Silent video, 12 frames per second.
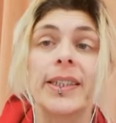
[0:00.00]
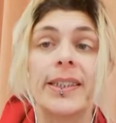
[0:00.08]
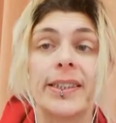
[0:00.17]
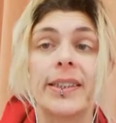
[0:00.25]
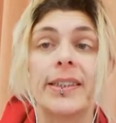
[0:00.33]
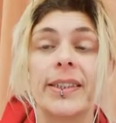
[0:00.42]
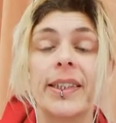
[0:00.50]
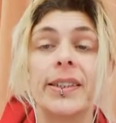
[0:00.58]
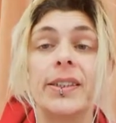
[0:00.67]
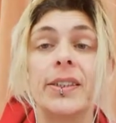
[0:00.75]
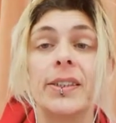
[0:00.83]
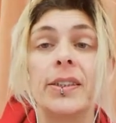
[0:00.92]
the
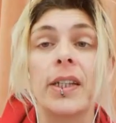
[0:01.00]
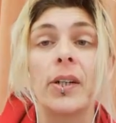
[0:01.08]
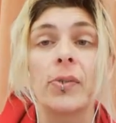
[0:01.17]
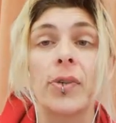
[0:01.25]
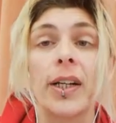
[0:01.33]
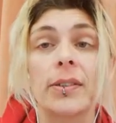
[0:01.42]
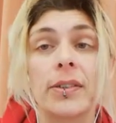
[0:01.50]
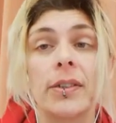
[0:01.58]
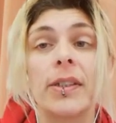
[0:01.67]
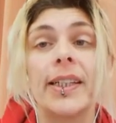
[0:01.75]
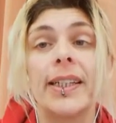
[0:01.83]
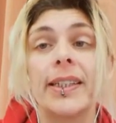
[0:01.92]
diastasis
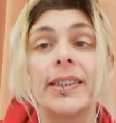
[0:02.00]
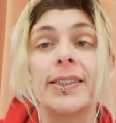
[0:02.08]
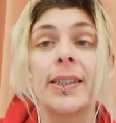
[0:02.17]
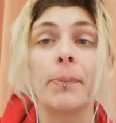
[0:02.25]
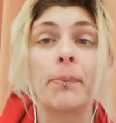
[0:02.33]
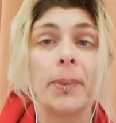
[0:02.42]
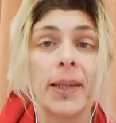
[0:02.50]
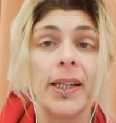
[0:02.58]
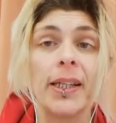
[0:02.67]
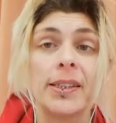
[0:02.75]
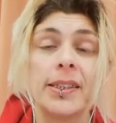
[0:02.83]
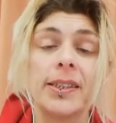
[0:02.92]
recti is simply
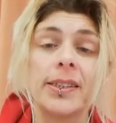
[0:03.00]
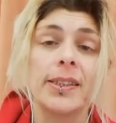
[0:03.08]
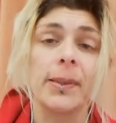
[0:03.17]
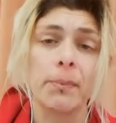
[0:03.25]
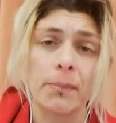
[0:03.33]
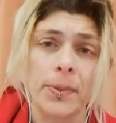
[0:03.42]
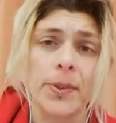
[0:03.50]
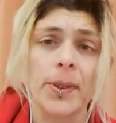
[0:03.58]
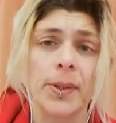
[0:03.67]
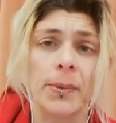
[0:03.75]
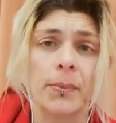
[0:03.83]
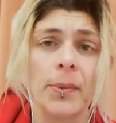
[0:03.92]
a
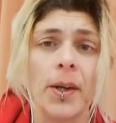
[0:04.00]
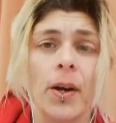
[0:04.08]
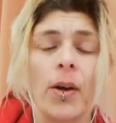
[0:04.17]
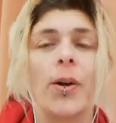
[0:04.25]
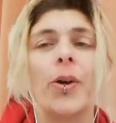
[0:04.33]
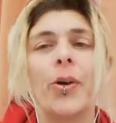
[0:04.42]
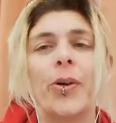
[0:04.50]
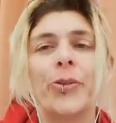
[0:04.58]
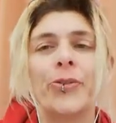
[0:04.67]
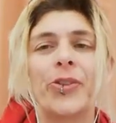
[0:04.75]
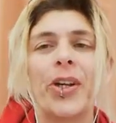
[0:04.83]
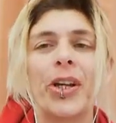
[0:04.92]
symptom
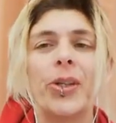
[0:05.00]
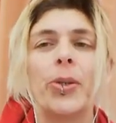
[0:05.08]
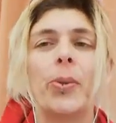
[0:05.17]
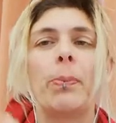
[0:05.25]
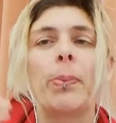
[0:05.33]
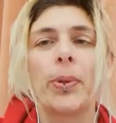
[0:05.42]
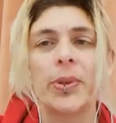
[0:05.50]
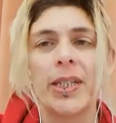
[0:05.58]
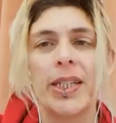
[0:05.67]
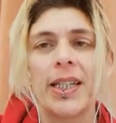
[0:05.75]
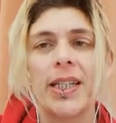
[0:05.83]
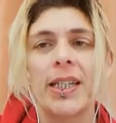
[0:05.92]
of your
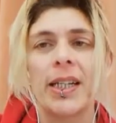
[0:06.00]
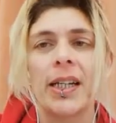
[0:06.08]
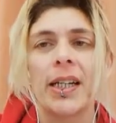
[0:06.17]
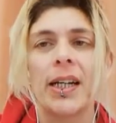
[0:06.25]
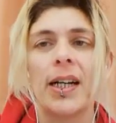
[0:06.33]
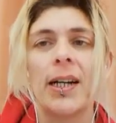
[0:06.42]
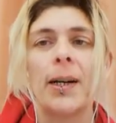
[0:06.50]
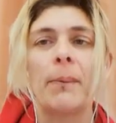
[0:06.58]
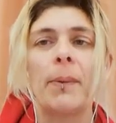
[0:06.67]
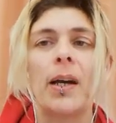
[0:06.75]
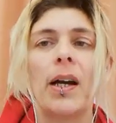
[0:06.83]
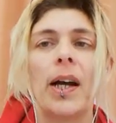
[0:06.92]
body
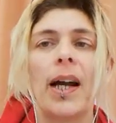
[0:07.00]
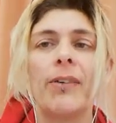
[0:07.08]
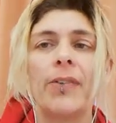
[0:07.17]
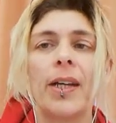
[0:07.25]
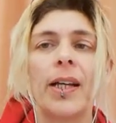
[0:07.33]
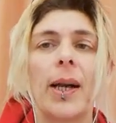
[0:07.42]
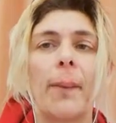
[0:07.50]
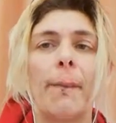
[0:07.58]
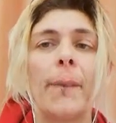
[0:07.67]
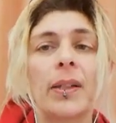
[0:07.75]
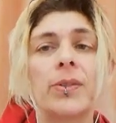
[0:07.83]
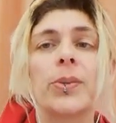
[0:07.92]
having
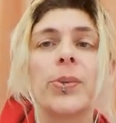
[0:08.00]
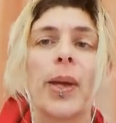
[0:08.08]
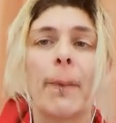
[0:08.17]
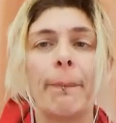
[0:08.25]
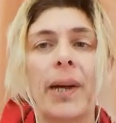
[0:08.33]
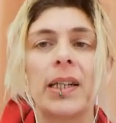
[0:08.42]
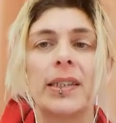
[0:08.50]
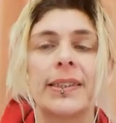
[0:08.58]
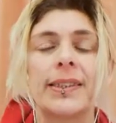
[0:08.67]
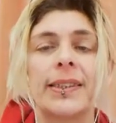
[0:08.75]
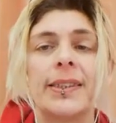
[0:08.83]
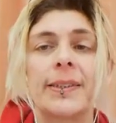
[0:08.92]
muscle
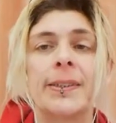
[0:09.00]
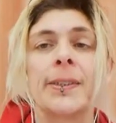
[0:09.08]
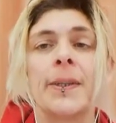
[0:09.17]
imbalances.